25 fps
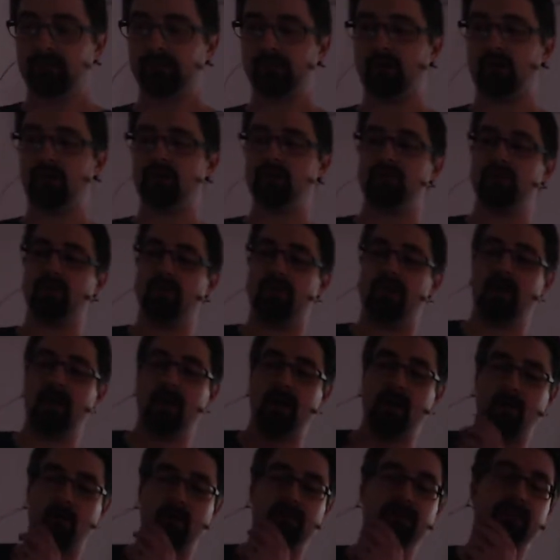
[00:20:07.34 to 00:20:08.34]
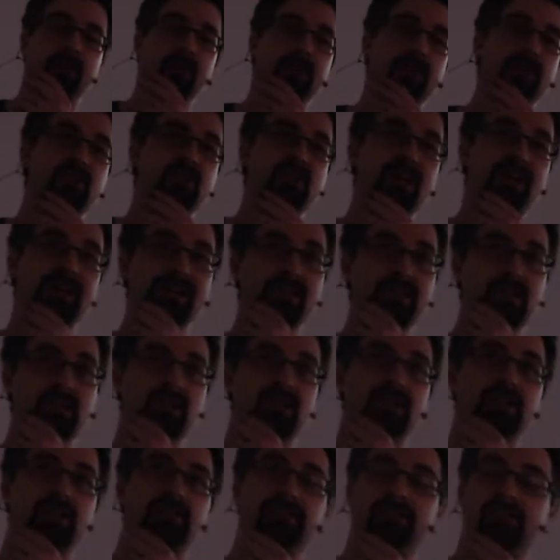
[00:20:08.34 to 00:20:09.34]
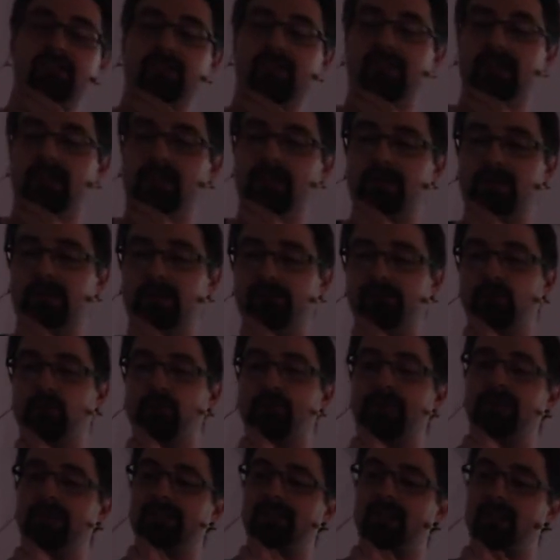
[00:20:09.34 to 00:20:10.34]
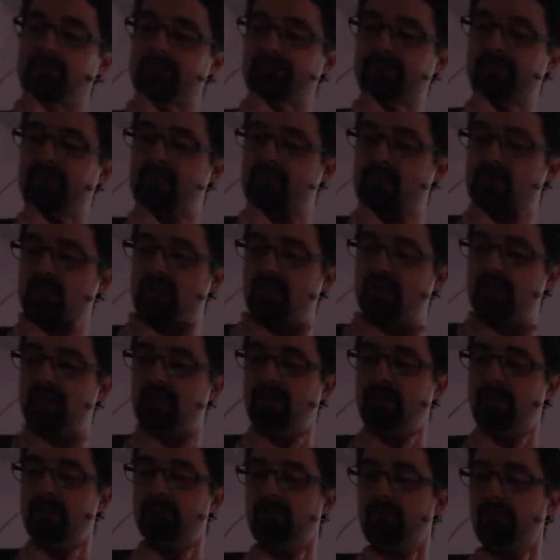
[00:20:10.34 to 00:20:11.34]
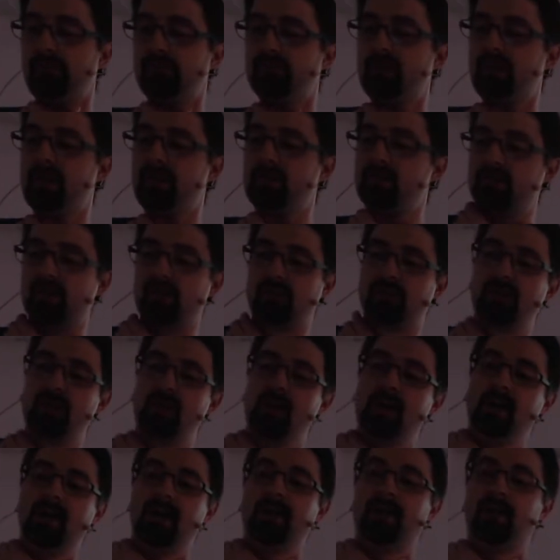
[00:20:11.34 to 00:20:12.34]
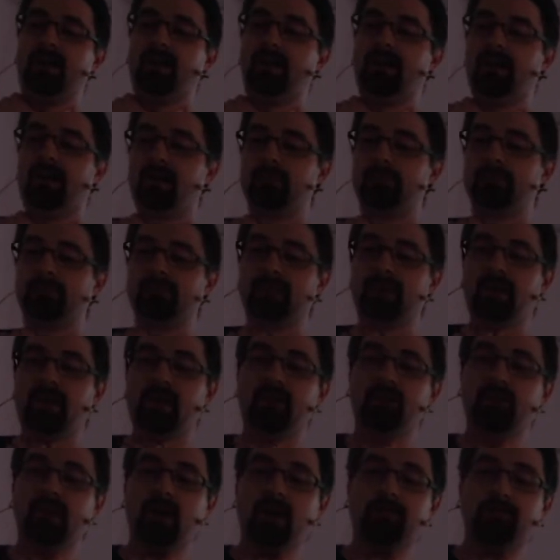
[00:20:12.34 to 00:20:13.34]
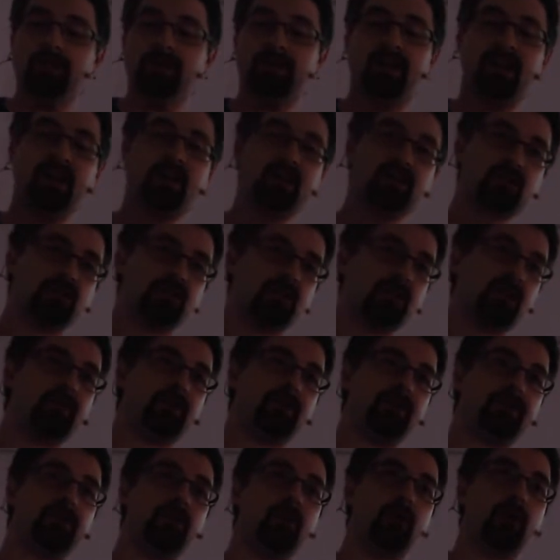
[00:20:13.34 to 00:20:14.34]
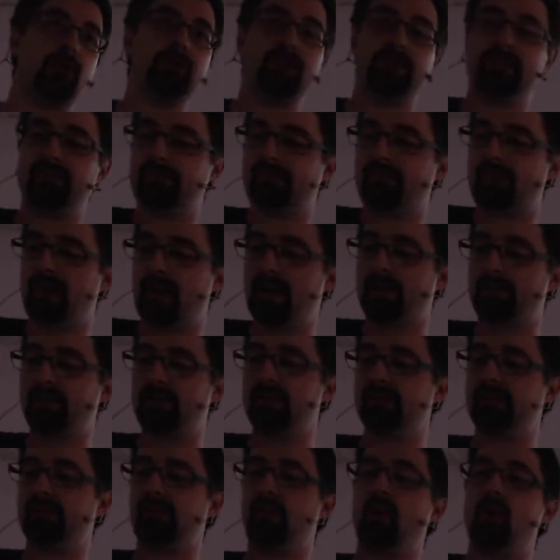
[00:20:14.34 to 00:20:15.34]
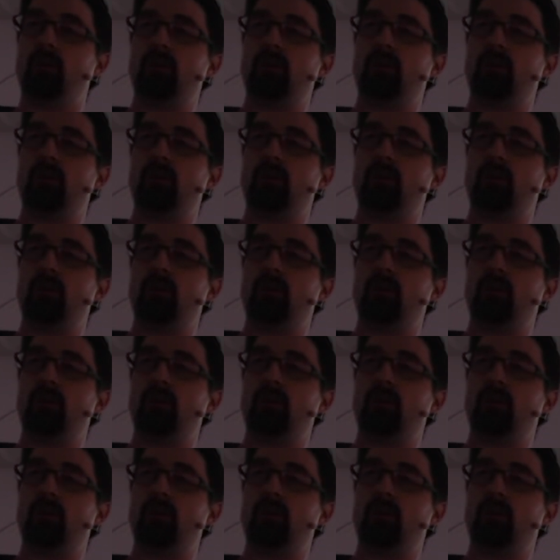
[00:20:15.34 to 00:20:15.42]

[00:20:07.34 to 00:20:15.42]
So what are the challenges if you build up such an infrastructure? Every application, every service has its